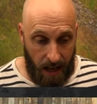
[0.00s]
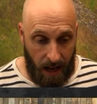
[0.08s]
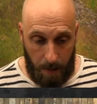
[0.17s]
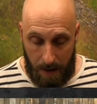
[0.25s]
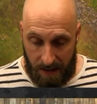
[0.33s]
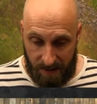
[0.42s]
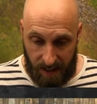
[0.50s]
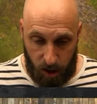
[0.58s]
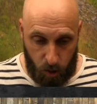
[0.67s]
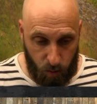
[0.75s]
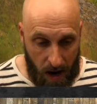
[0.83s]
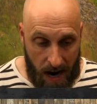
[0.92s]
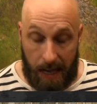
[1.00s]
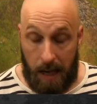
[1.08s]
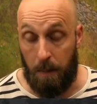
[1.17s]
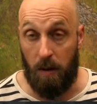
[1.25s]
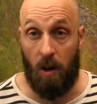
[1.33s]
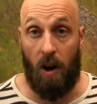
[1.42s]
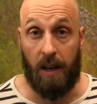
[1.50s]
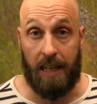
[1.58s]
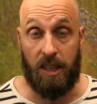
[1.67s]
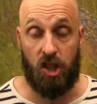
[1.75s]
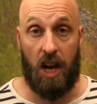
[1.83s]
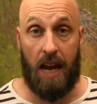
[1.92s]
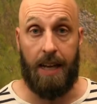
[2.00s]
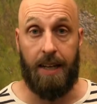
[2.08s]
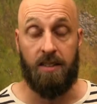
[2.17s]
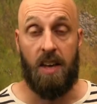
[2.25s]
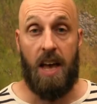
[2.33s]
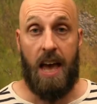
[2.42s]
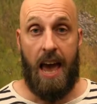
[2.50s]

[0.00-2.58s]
as they drag him along in chains.